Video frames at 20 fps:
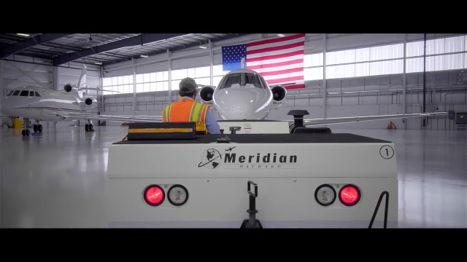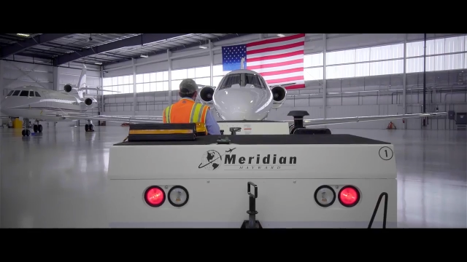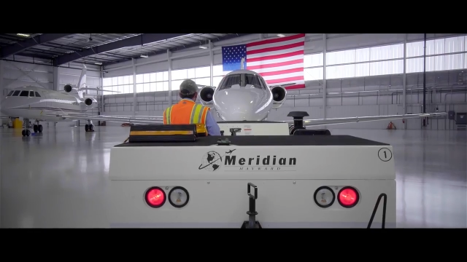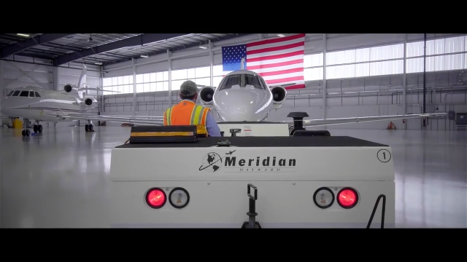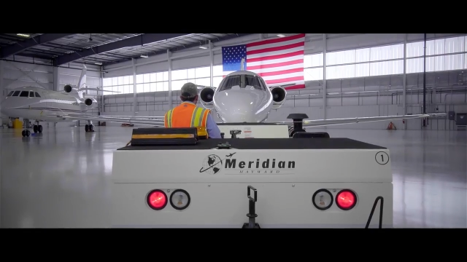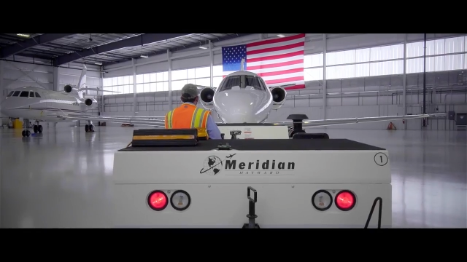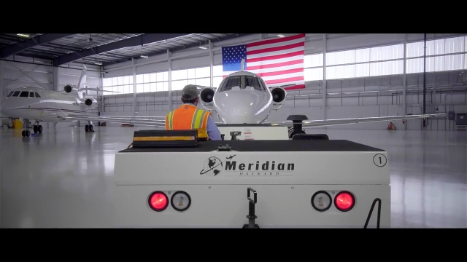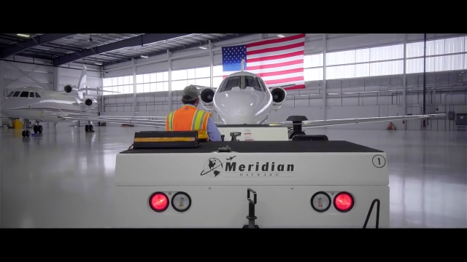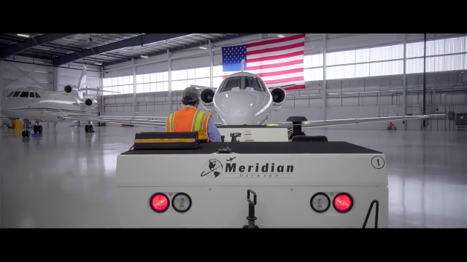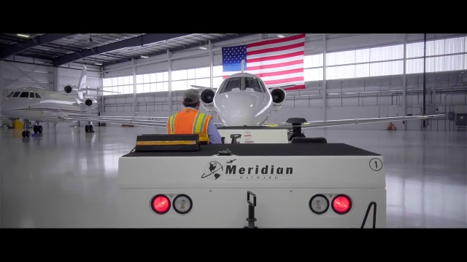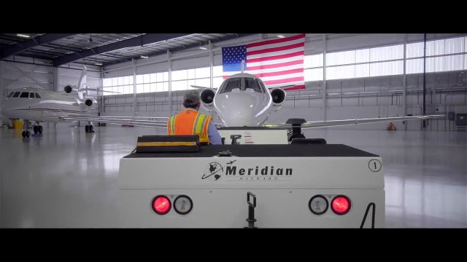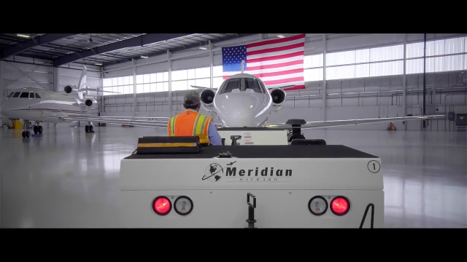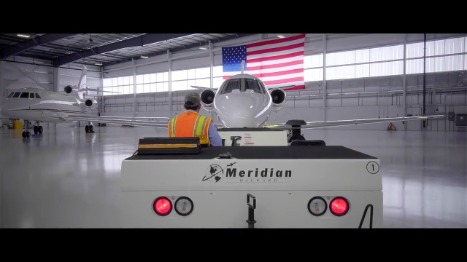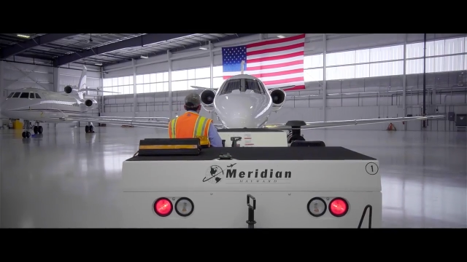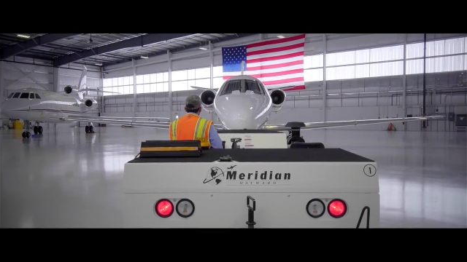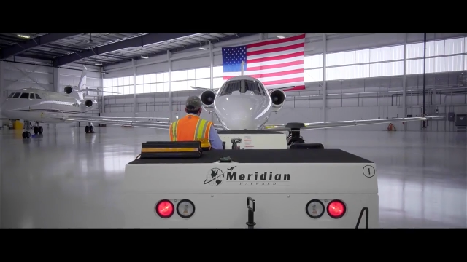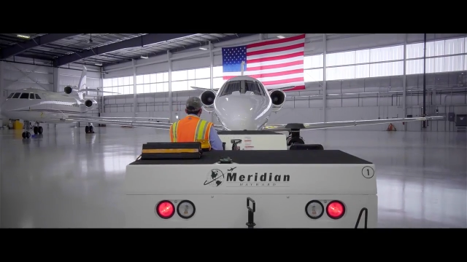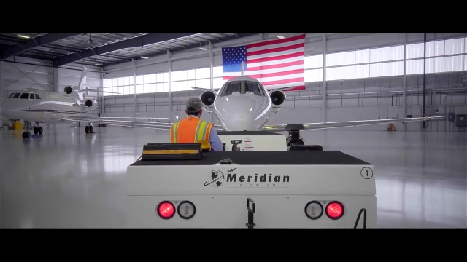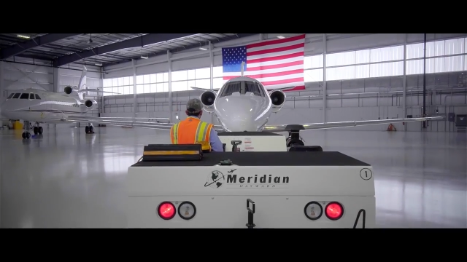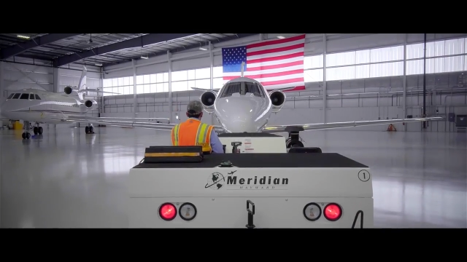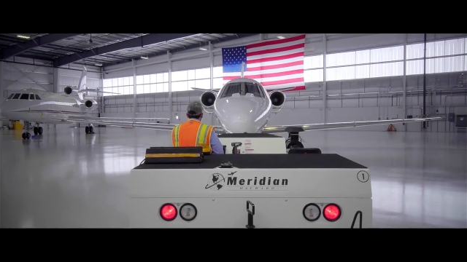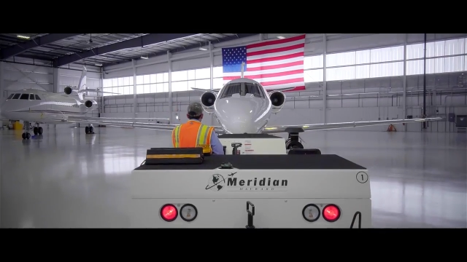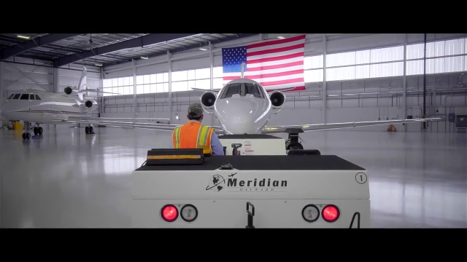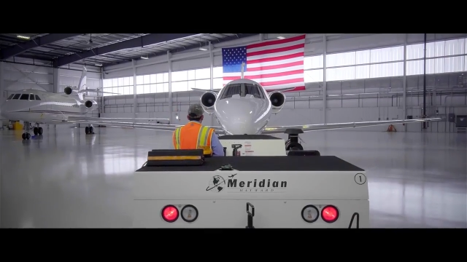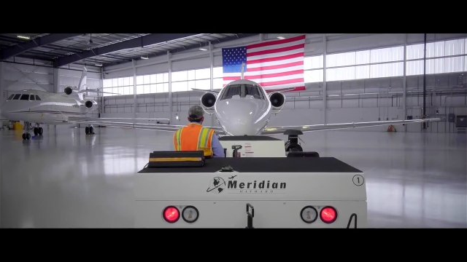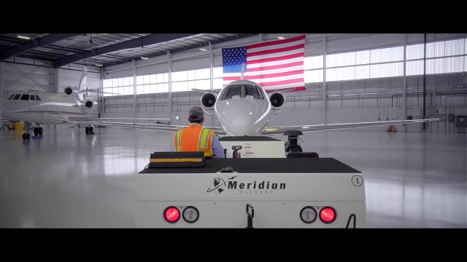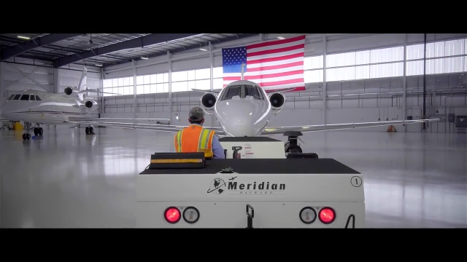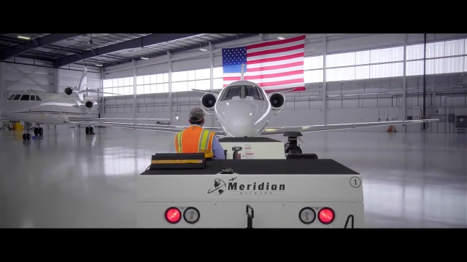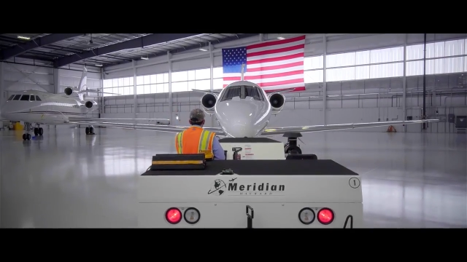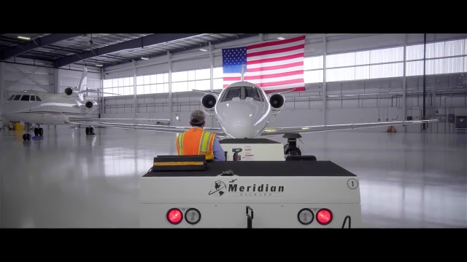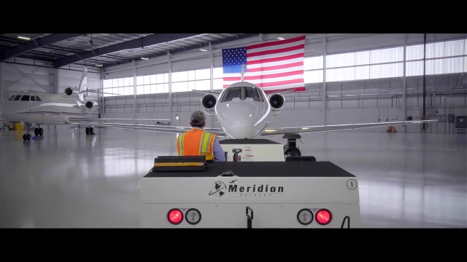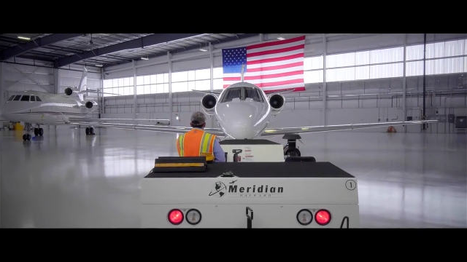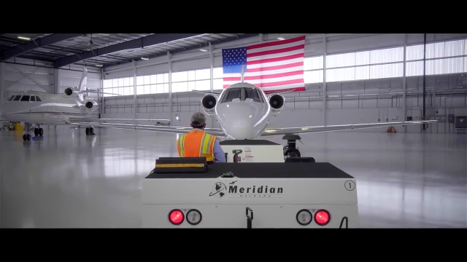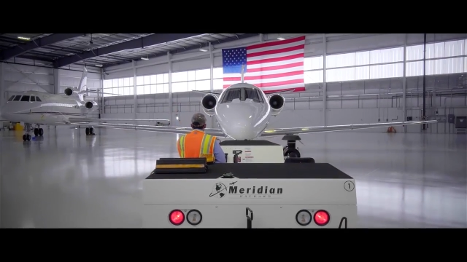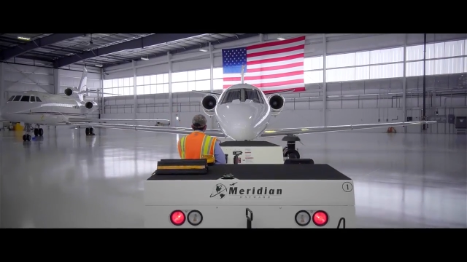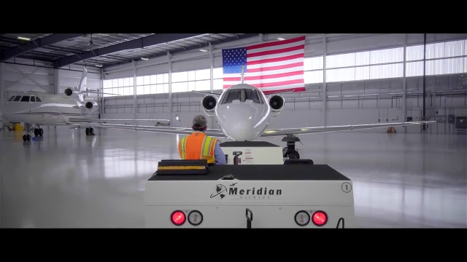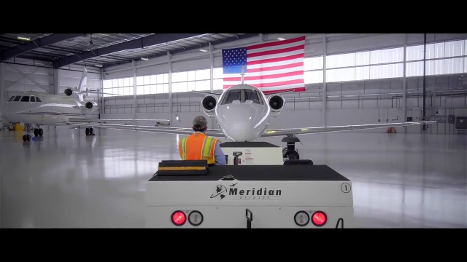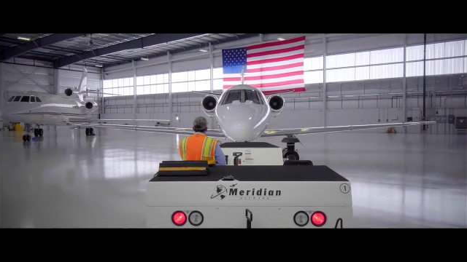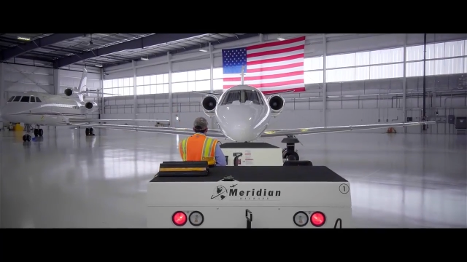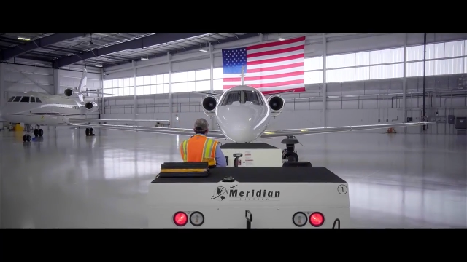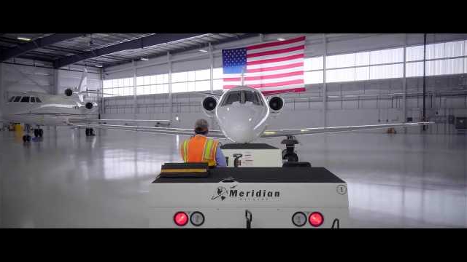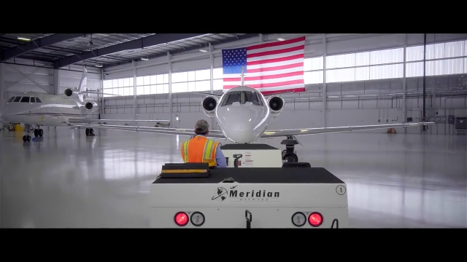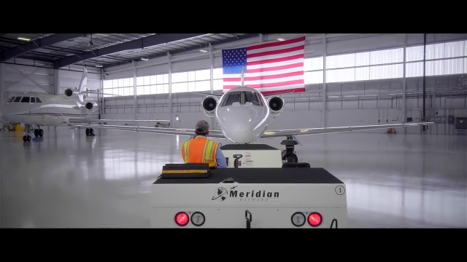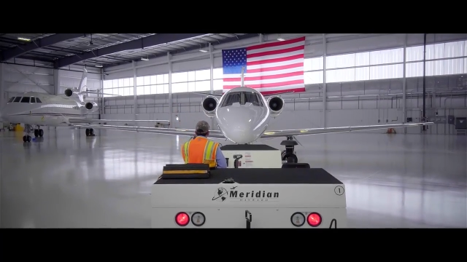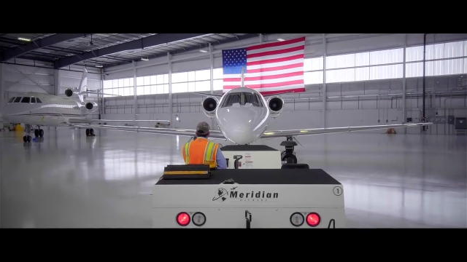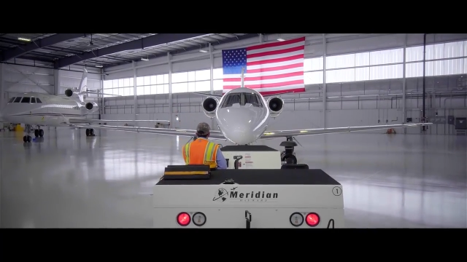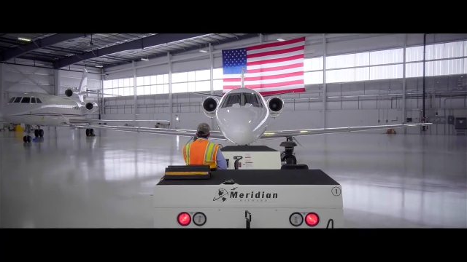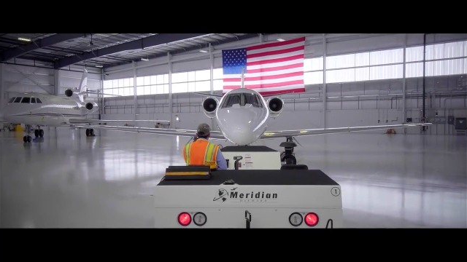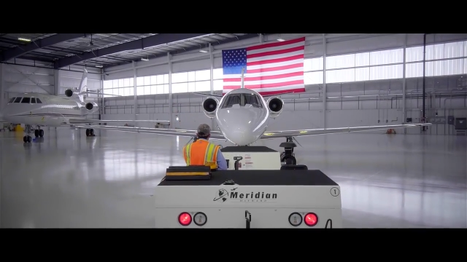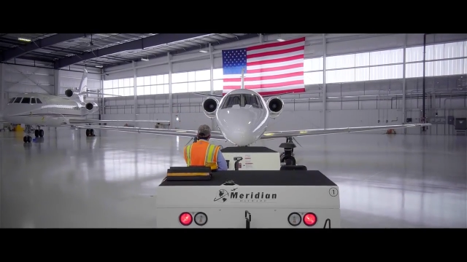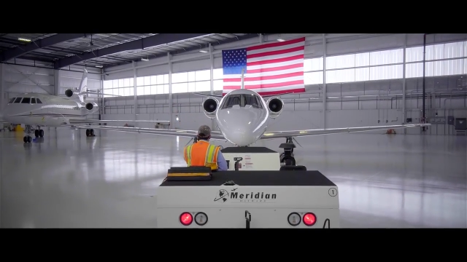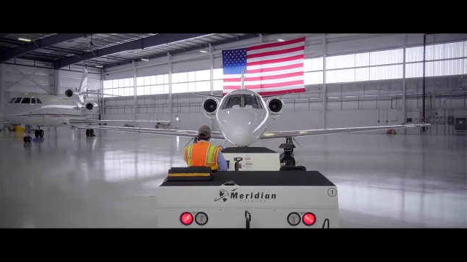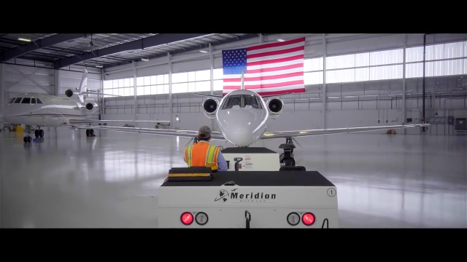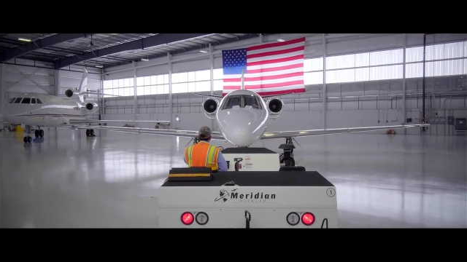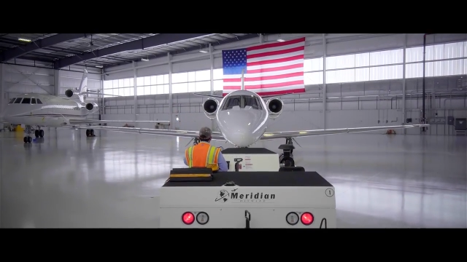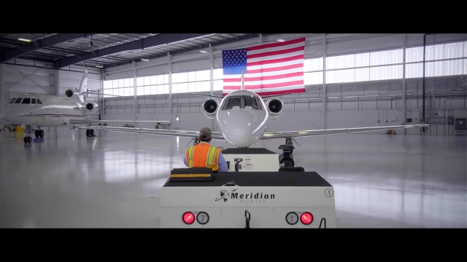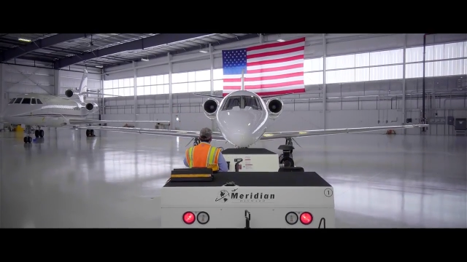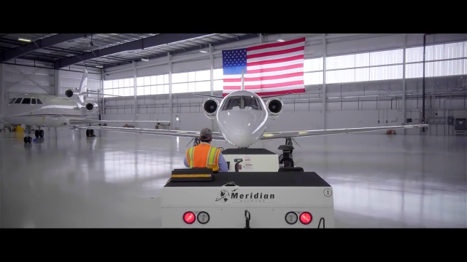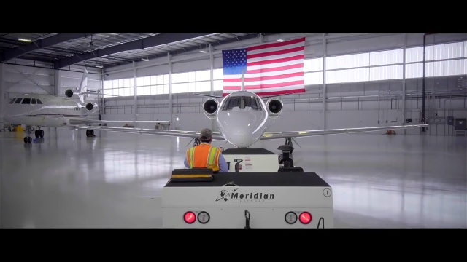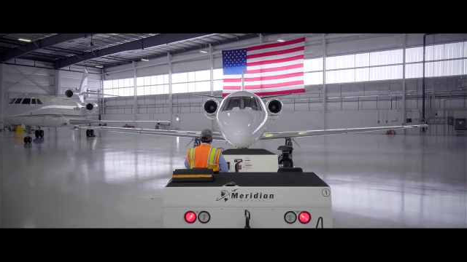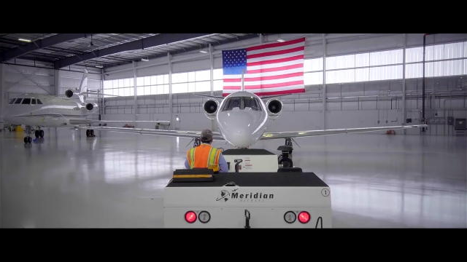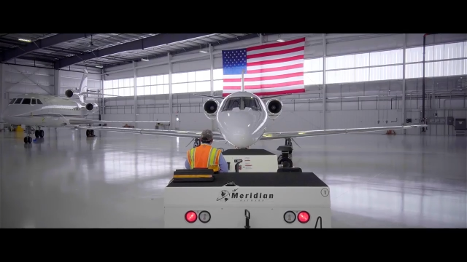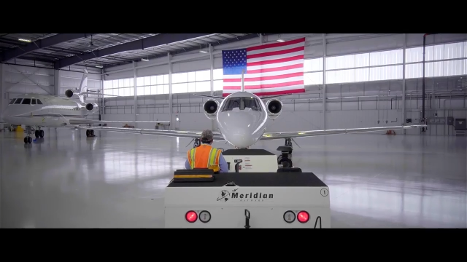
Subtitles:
No face is visible, so there are no lips to read.